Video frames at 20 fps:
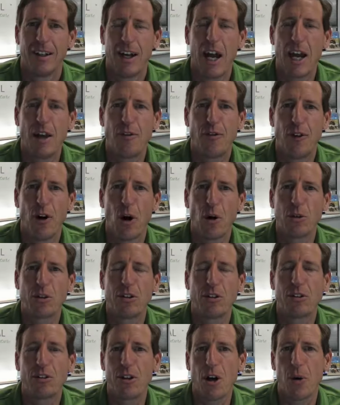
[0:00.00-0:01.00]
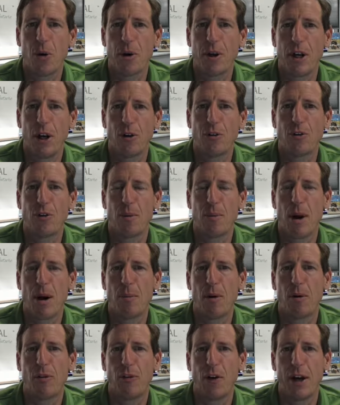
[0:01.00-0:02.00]
Hey folks, it's Tony here from
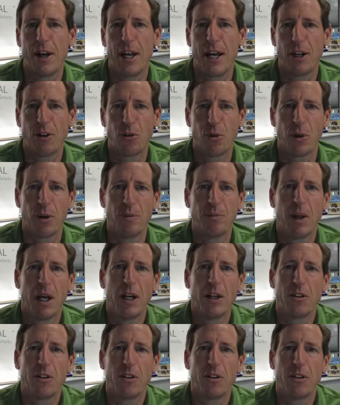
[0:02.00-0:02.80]
Rebel Financial.